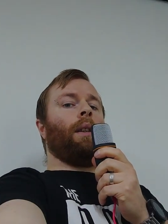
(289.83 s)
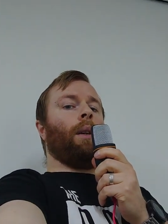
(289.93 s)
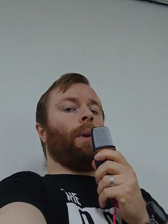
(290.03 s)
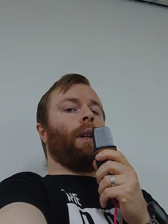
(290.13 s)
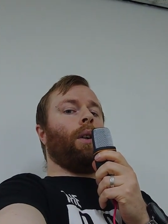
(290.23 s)

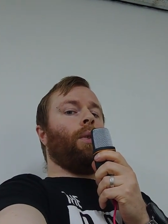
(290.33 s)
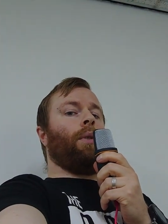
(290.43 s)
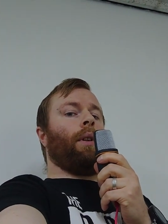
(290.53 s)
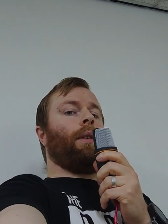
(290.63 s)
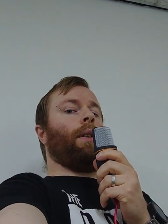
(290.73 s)
There we
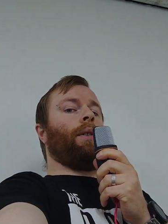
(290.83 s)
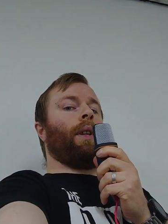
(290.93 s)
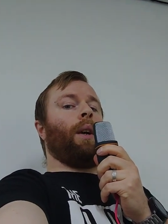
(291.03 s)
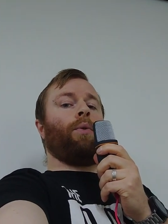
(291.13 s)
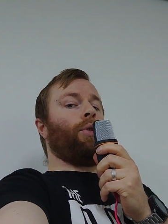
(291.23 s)
go. The
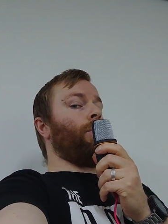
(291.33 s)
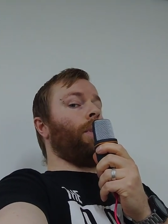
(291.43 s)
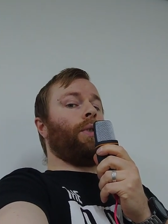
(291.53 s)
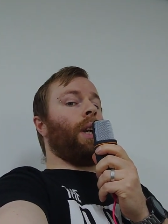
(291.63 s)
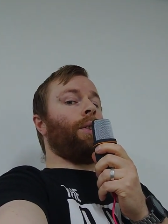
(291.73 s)
sound shouldn't
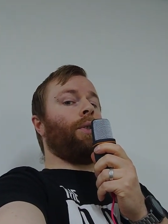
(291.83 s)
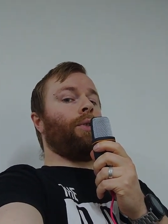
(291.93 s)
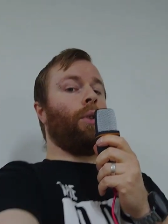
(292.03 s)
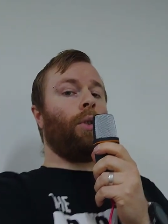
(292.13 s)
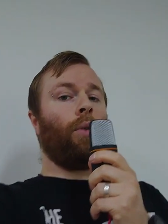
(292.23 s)
have changed at
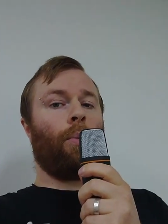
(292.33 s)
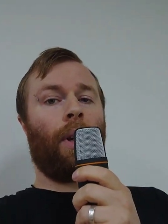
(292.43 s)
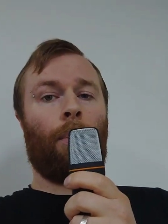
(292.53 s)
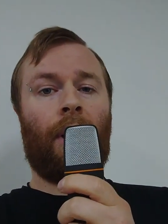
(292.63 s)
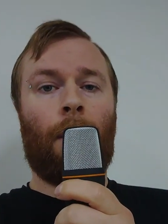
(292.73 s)
all. And
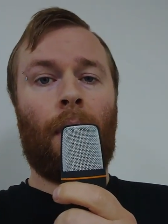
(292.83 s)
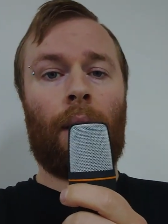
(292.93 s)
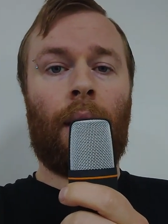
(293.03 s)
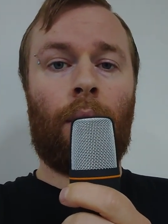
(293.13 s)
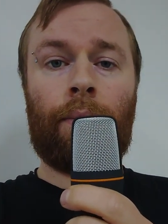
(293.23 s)
when I bring it back
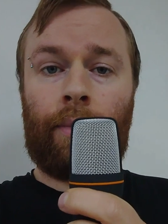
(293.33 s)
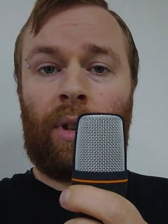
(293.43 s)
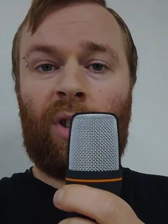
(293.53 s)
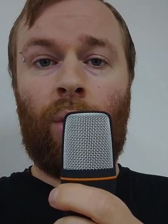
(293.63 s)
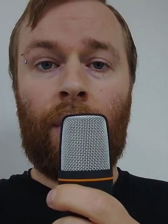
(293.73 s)
now,
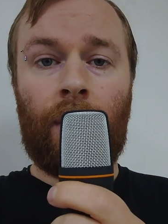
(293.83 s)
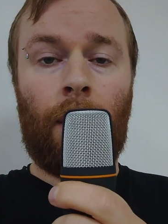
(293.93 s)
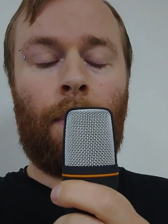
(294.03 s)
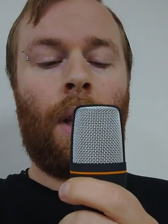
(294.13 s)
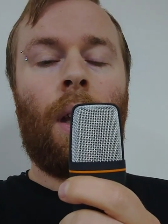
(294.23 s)
it's still the same.